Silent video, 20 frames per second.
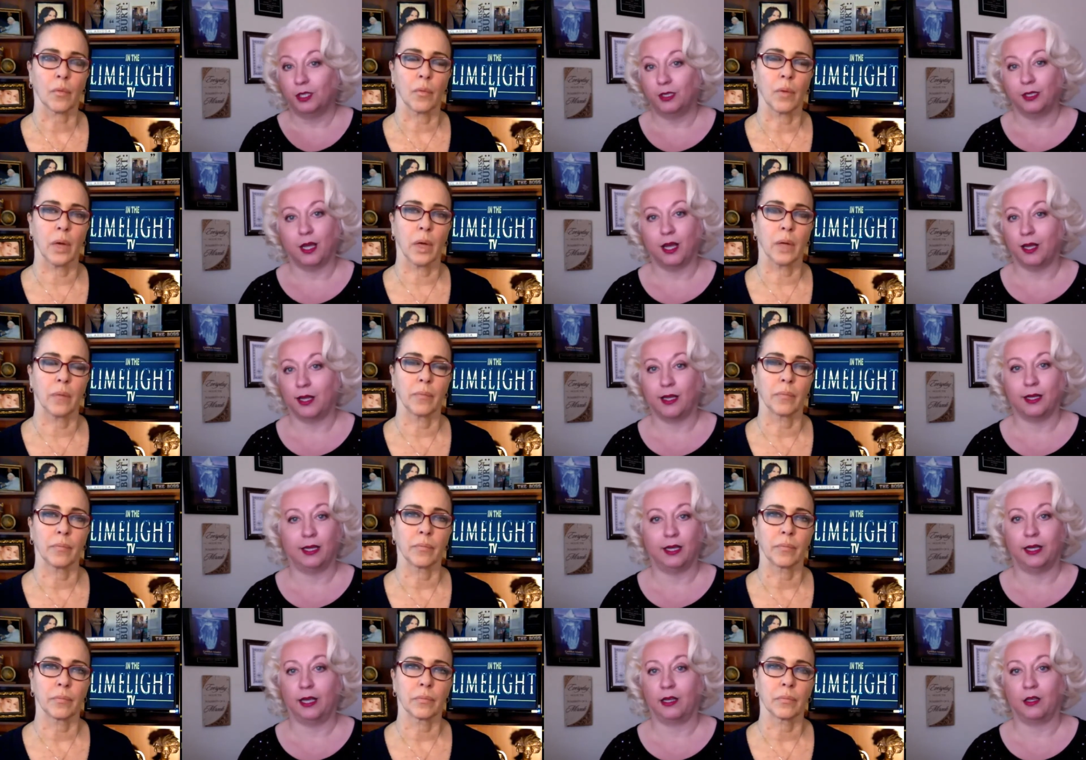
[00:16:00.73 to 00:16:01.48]
Speaker 1: you're not
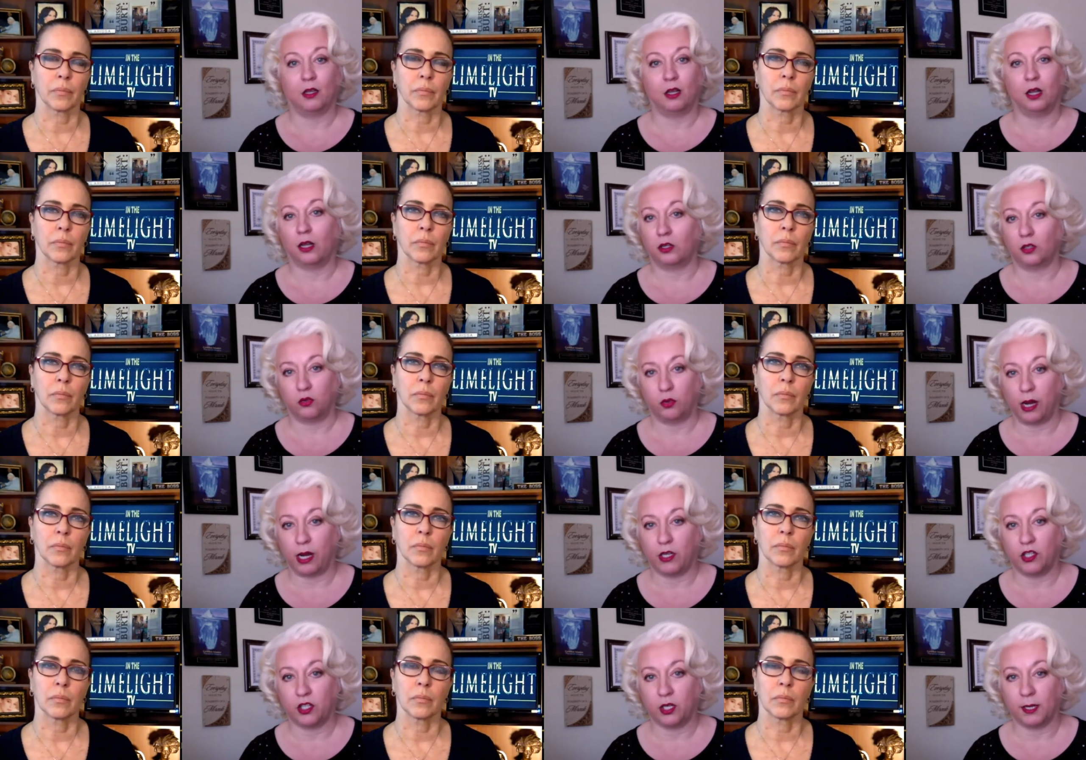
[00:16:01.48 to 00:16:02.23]
going to get a lot of
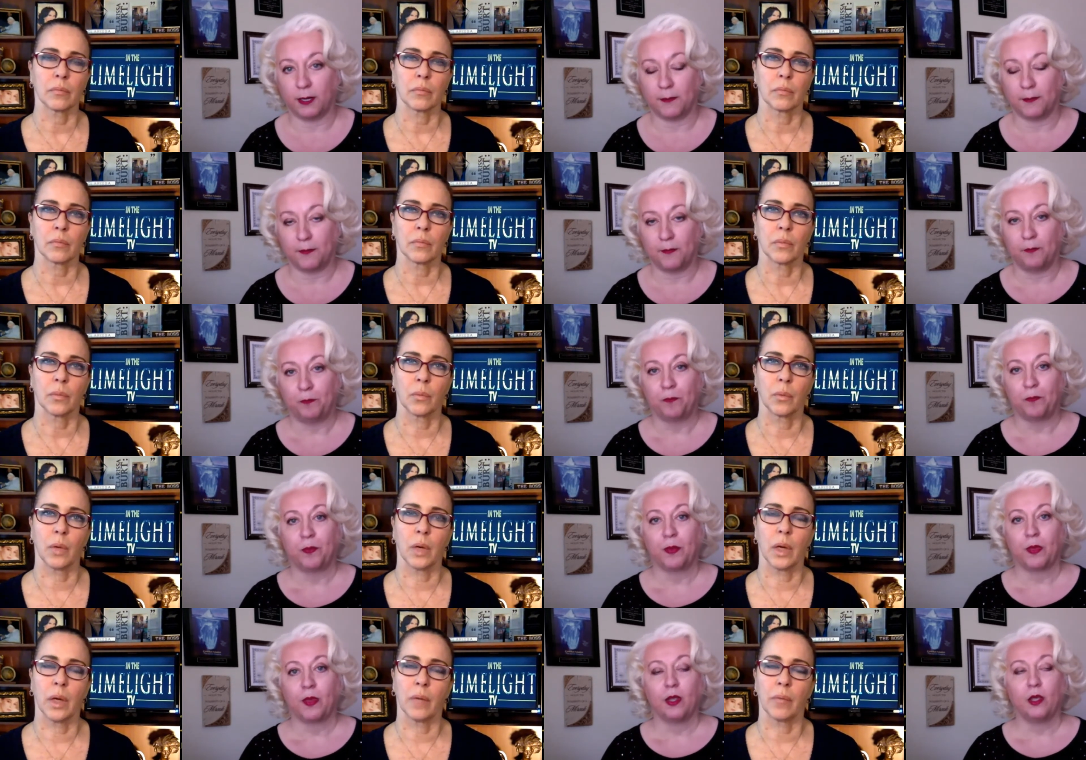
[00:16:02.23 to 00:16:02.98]
traction.
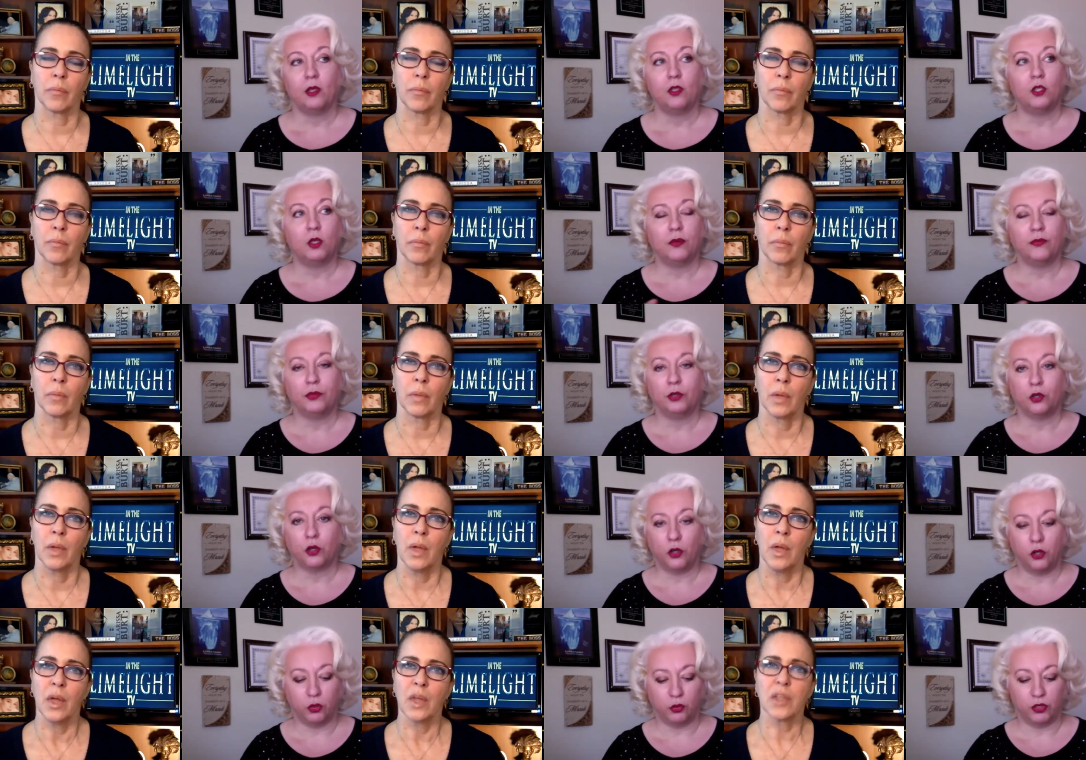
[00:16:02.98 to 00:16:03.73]
Right. So if
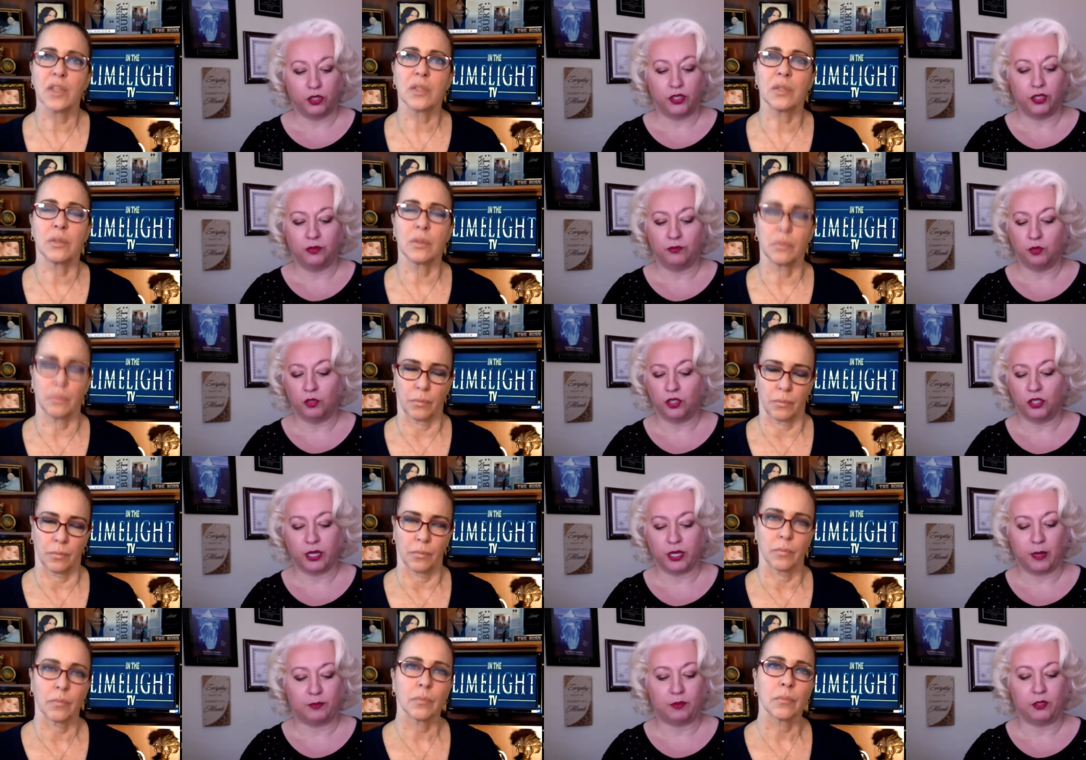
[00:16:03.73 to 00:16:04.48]
you're curious, if you're
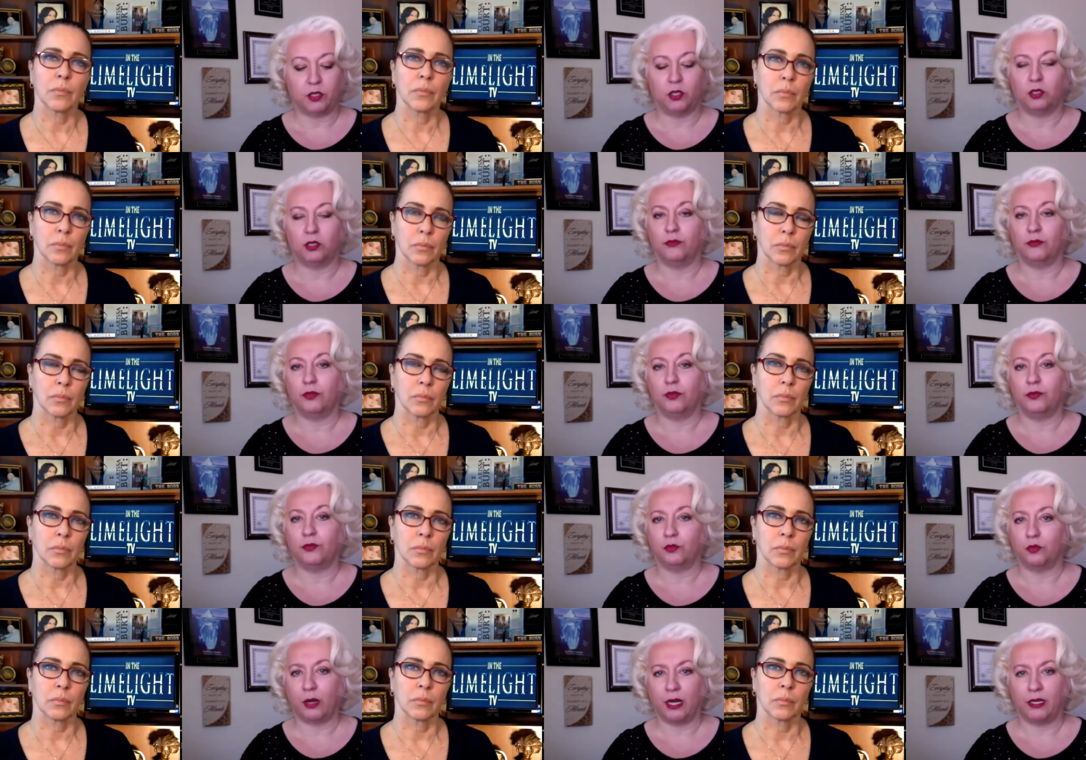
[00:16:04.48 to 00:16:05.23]
skeptical, if
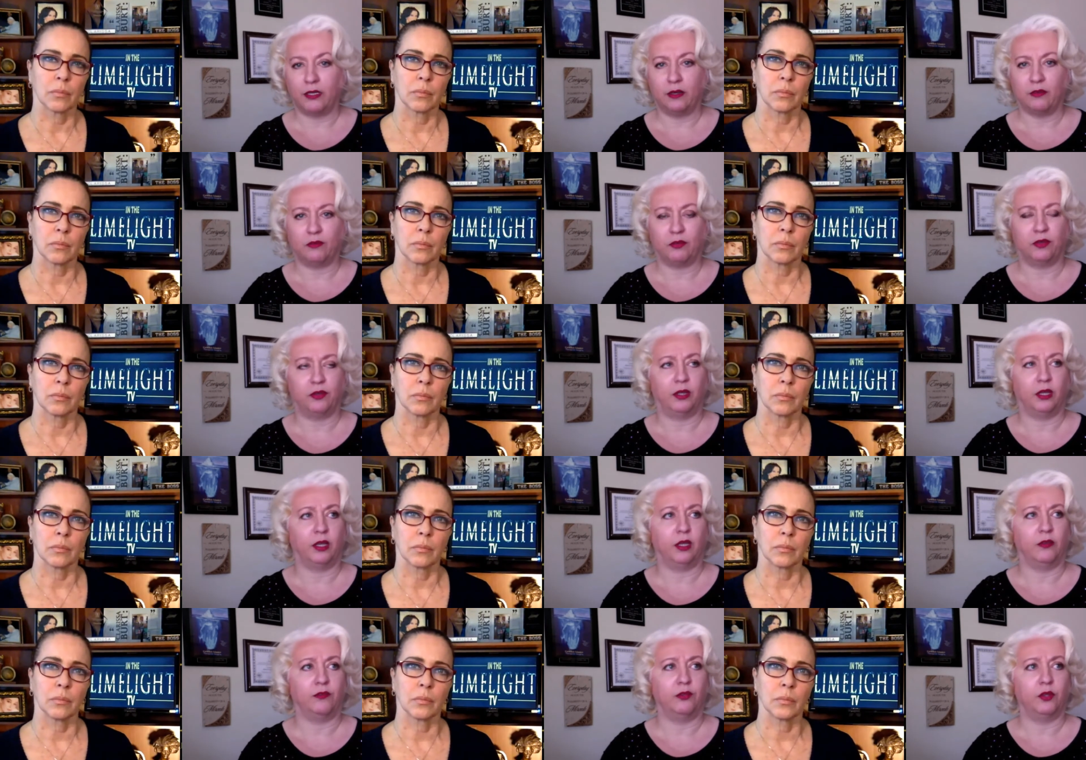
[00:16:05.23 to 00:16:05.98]
you've tried
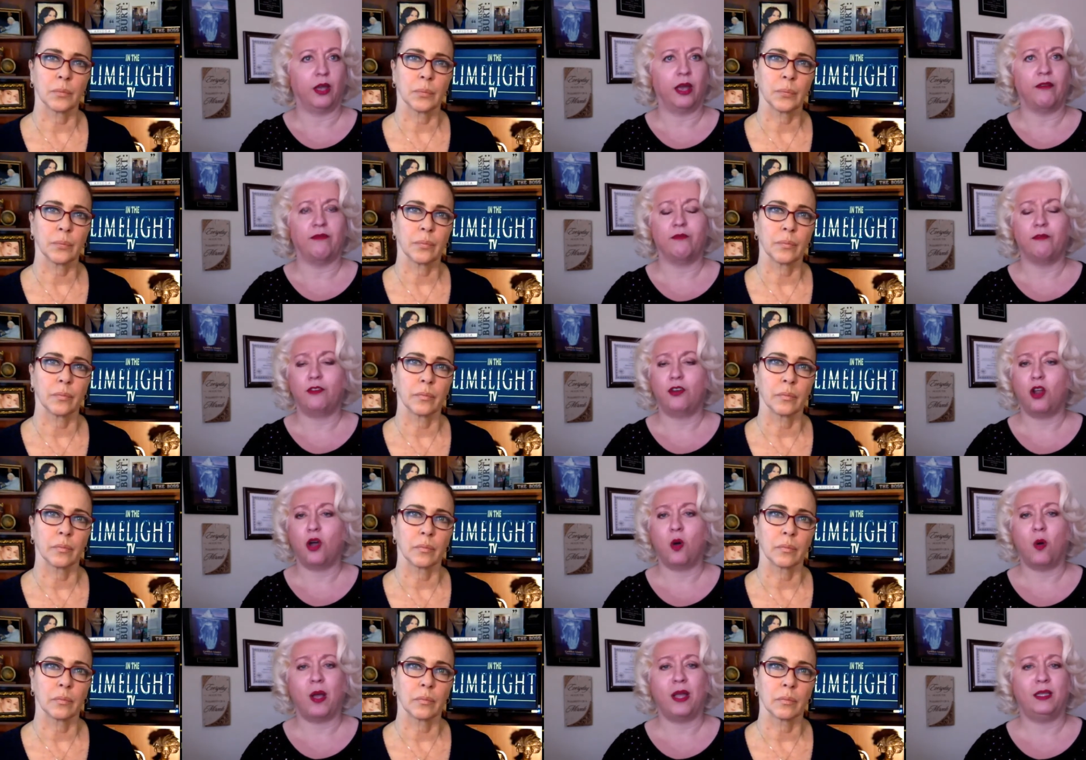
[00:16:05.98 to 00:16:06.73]
everything, if you have no